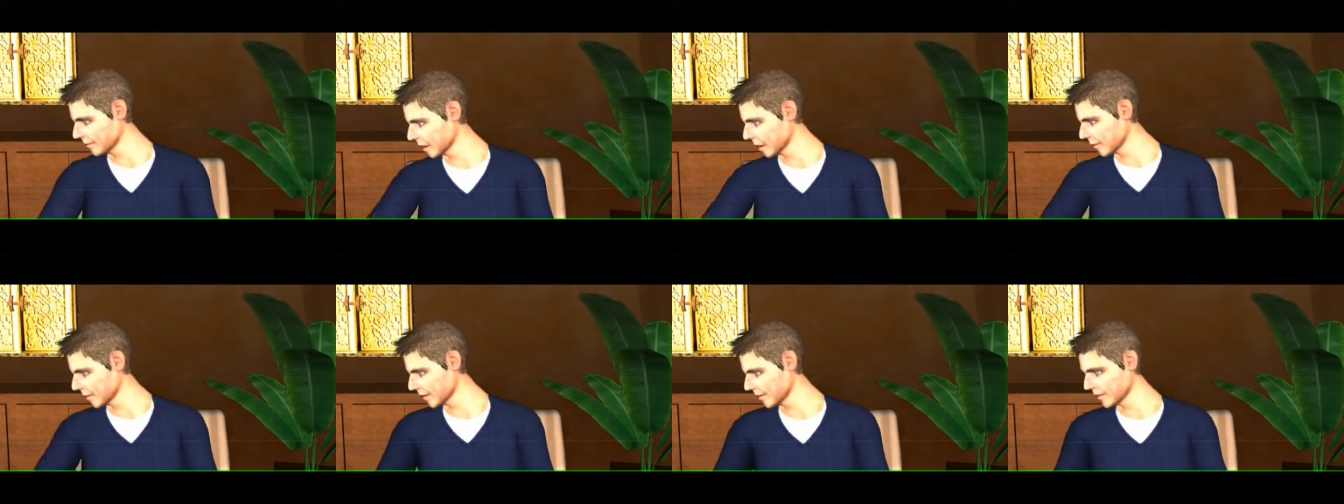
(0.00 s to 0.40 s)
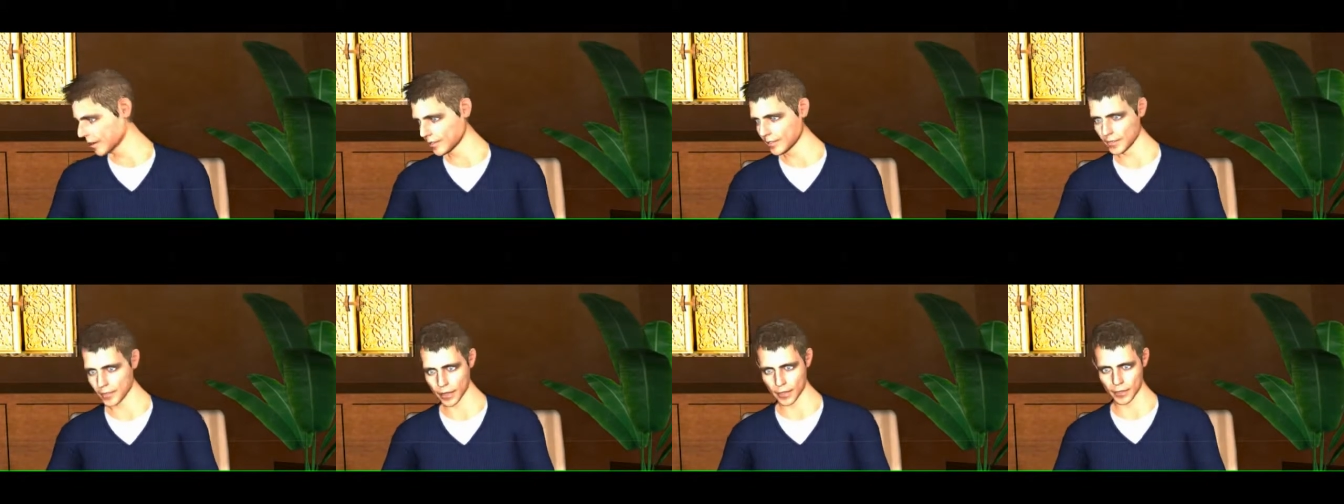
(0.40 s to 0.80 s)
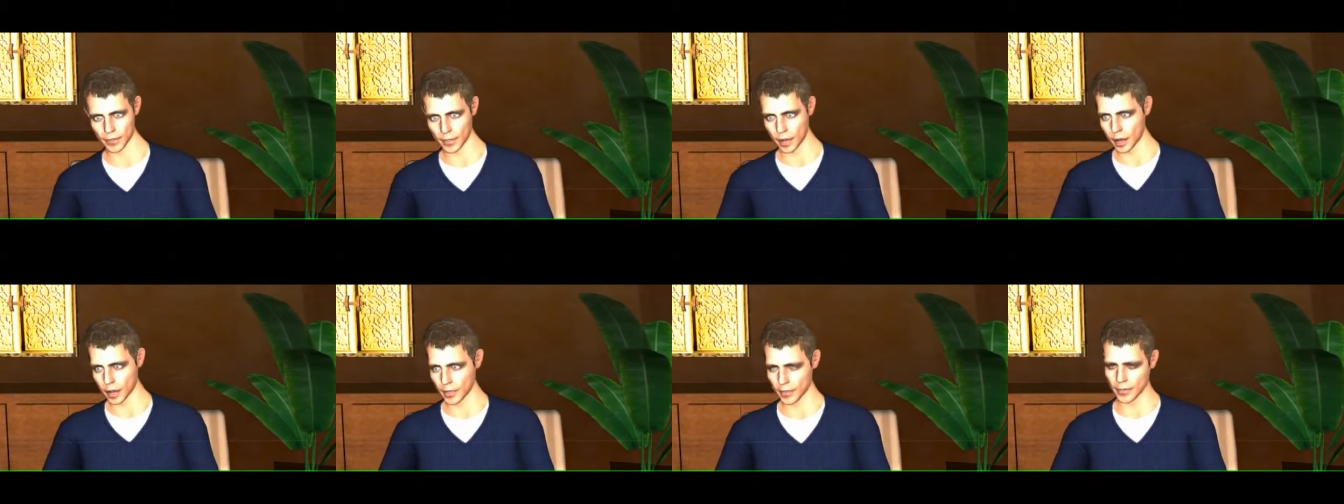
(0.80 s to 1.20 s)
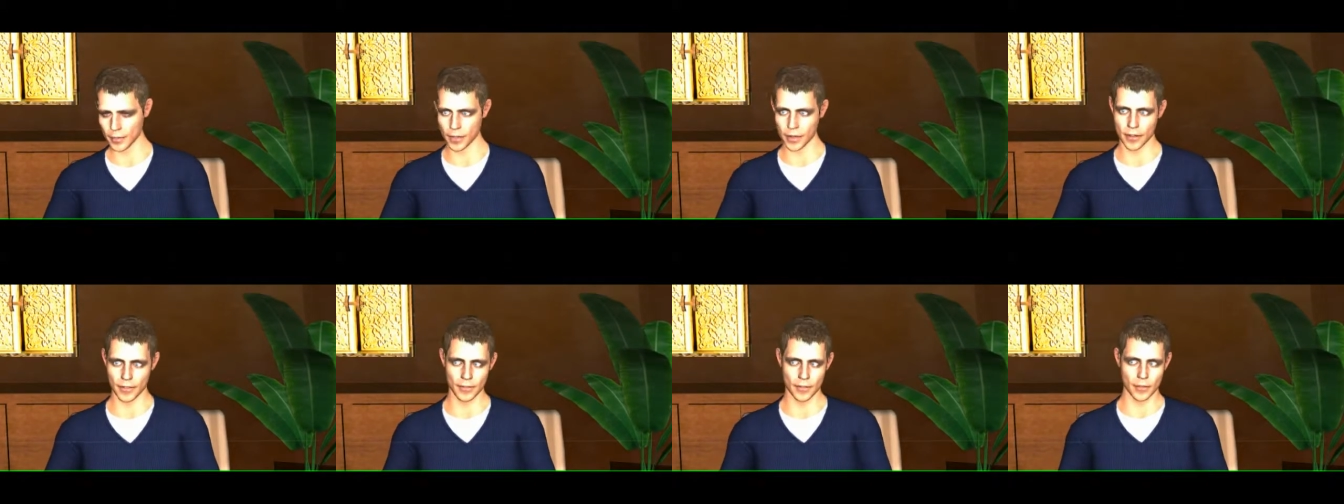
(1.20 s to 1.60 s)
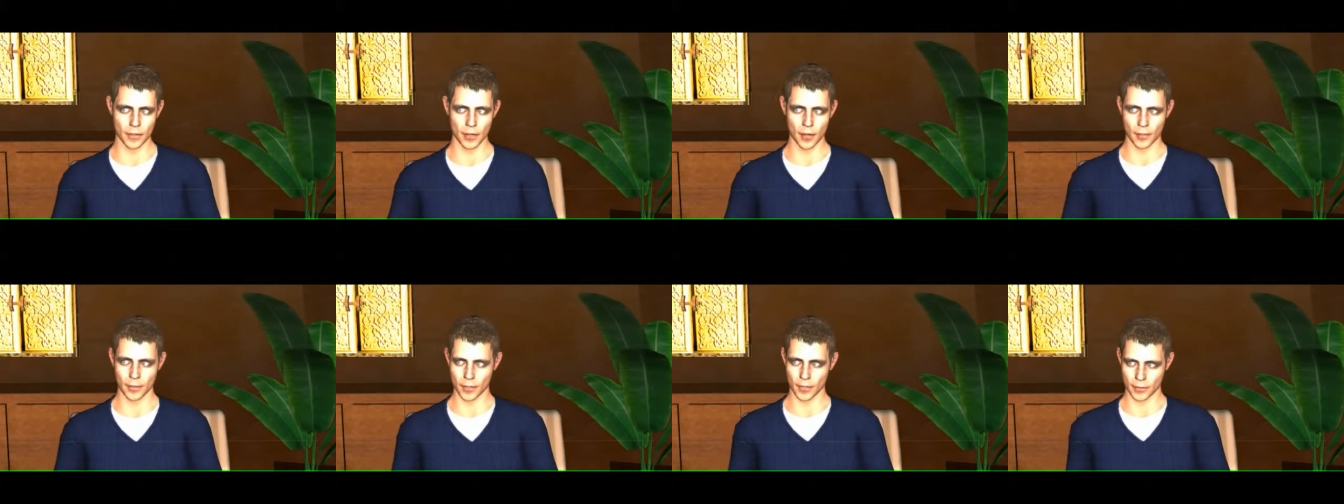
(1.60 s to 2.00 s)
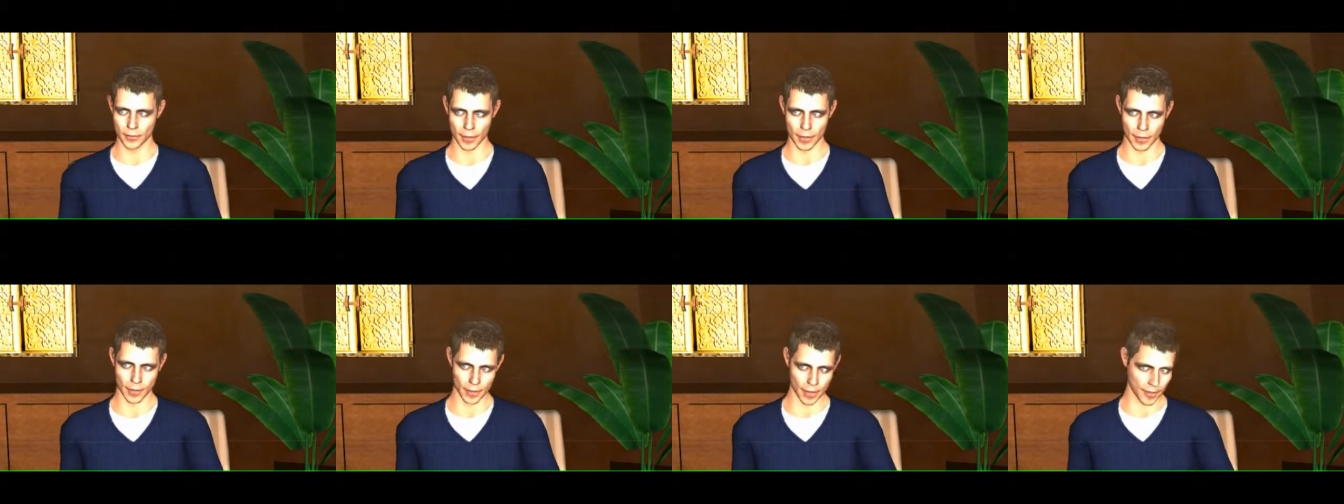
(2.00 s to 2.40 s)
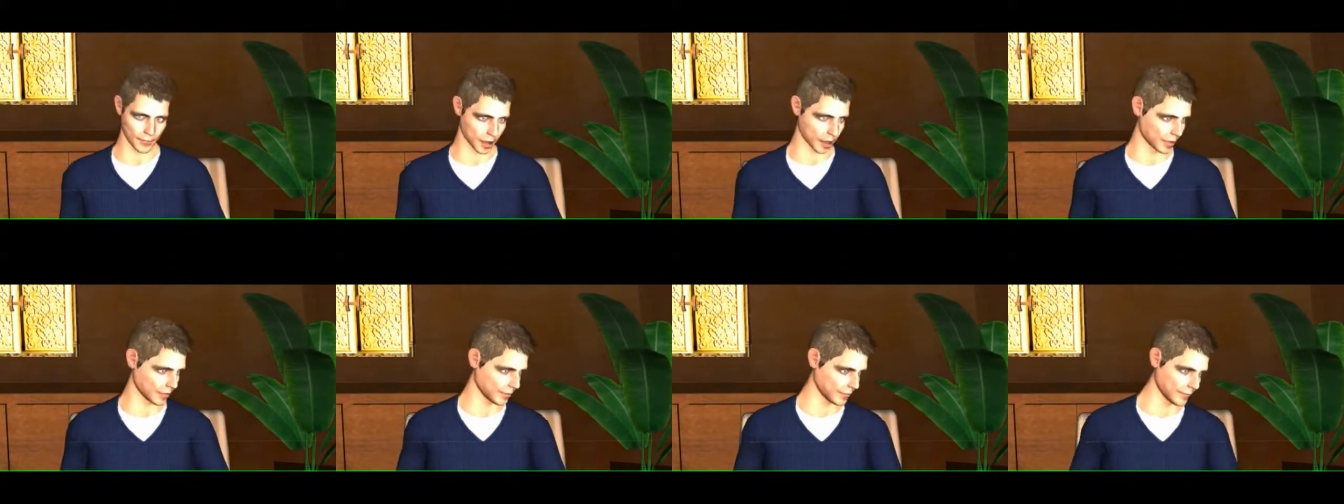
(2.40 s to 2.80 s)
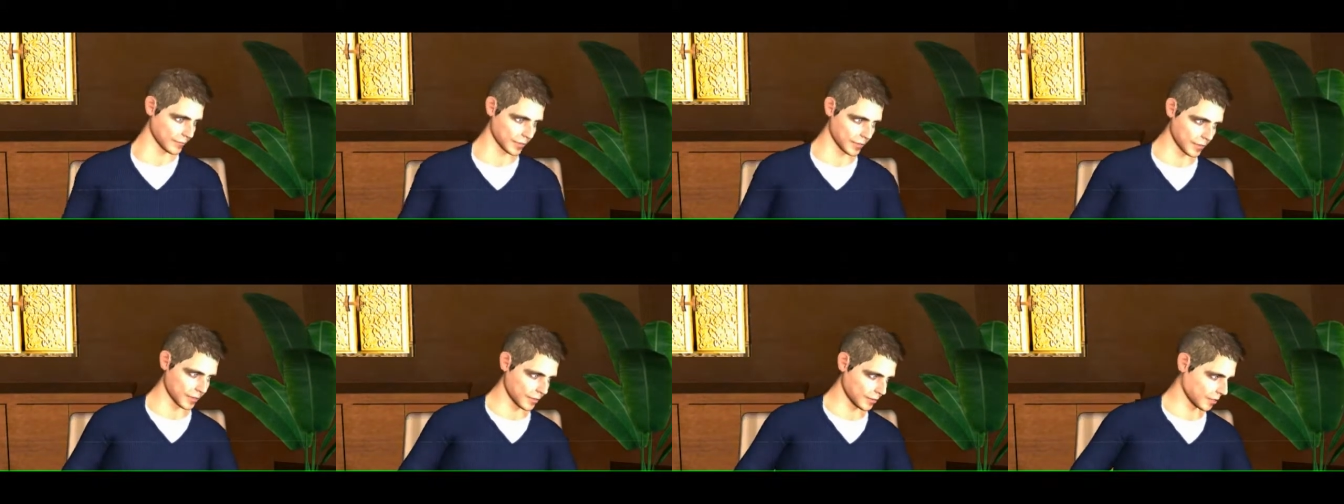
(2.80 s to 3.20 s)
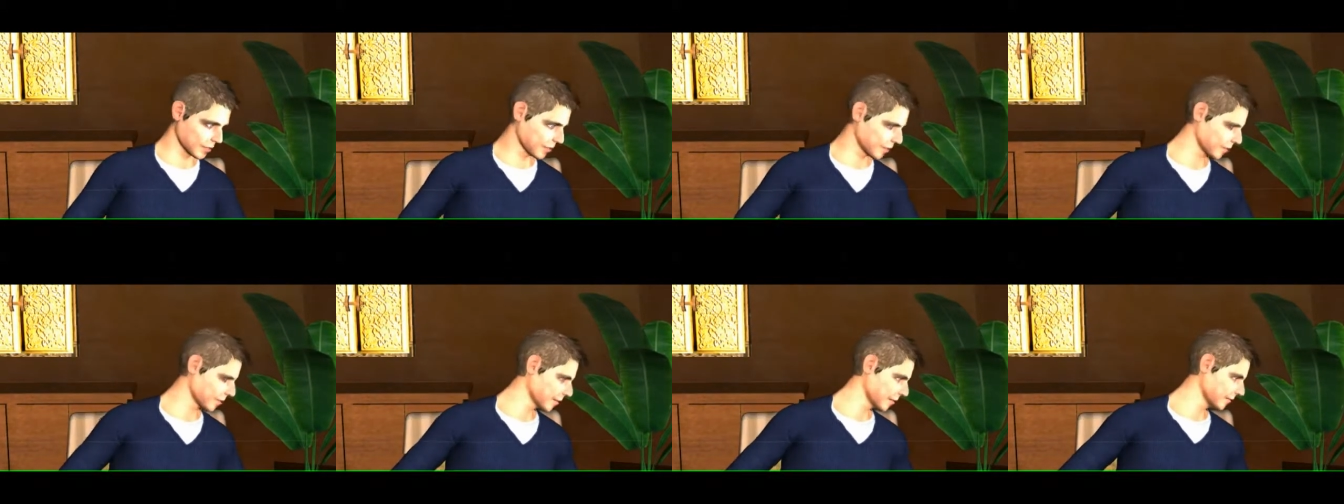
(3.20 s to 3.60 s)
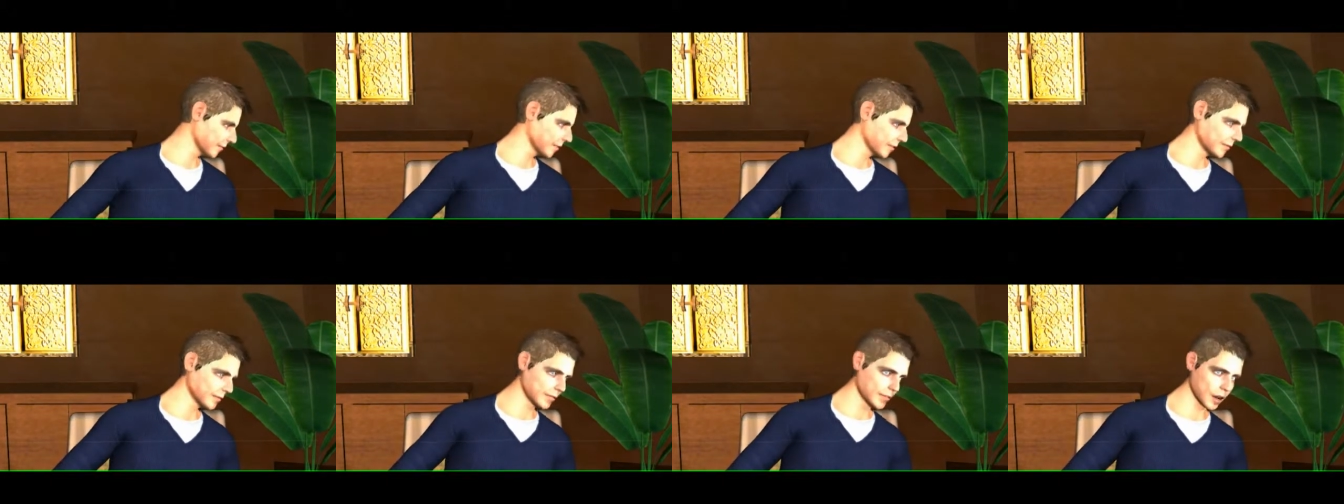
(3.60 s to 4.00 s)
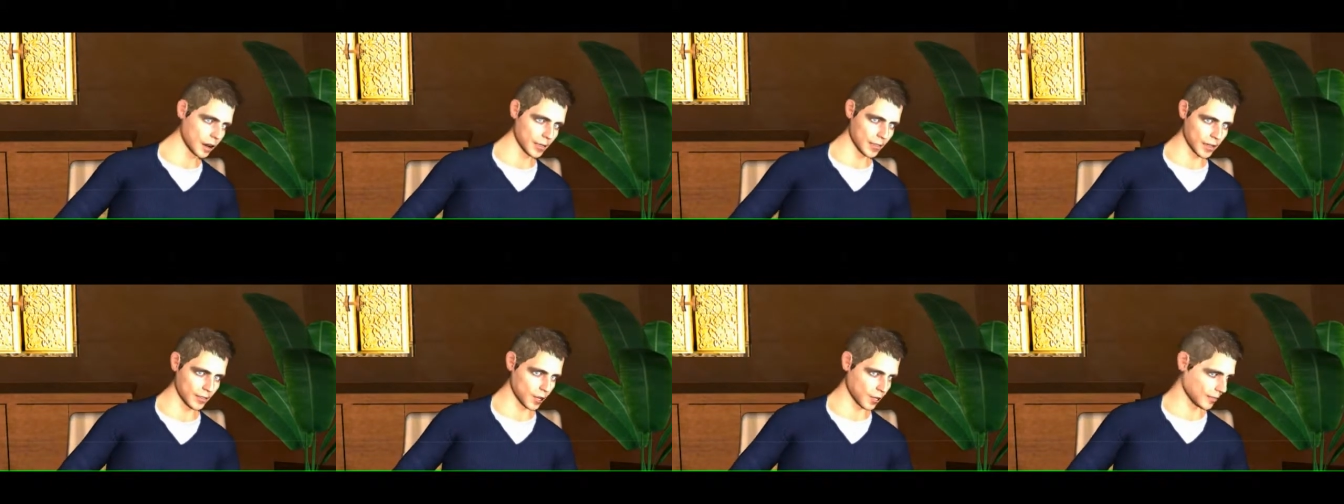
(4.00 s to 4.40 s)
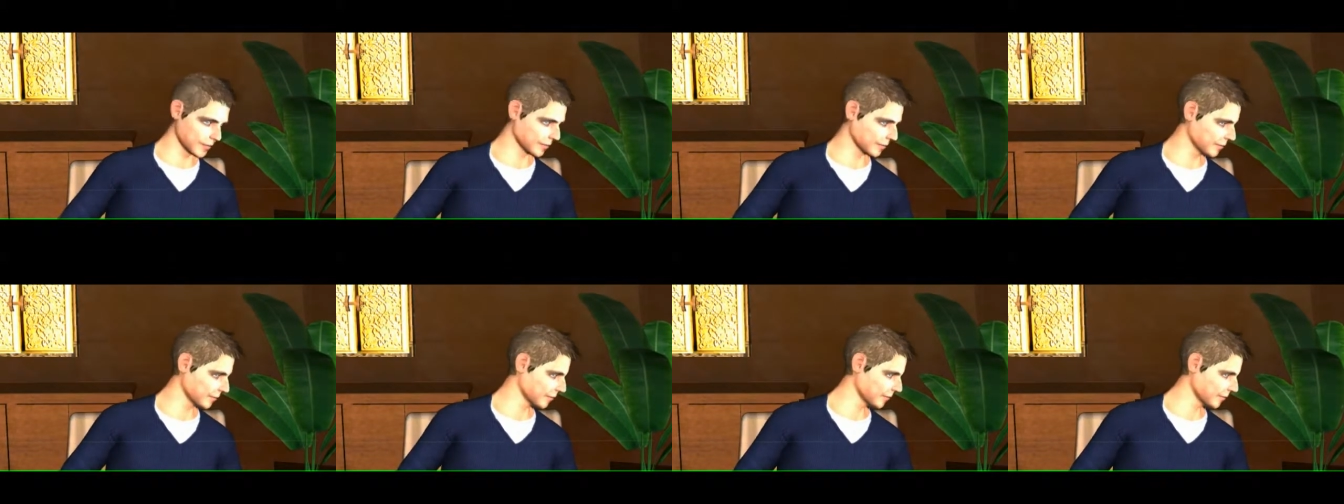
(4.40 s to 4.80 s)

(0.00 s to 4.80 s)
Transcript: authorities in Dull and Boring are now considering Elizabeth's idea.